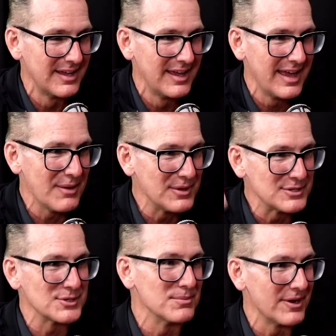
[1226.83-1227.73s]
and we
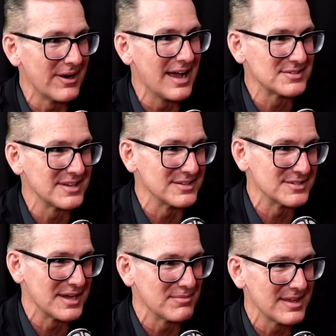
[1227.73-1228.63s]
assume they're asking the
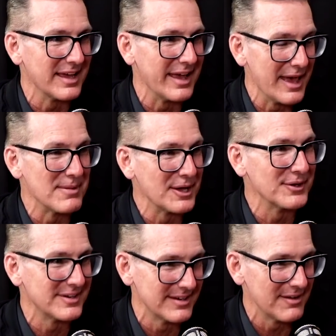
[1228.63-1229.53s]
same thing. Am I
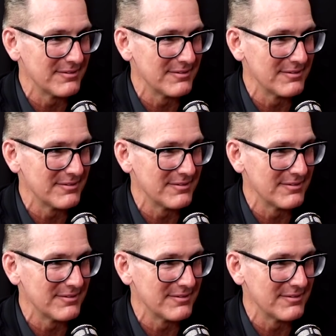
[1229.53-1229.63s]
good enough?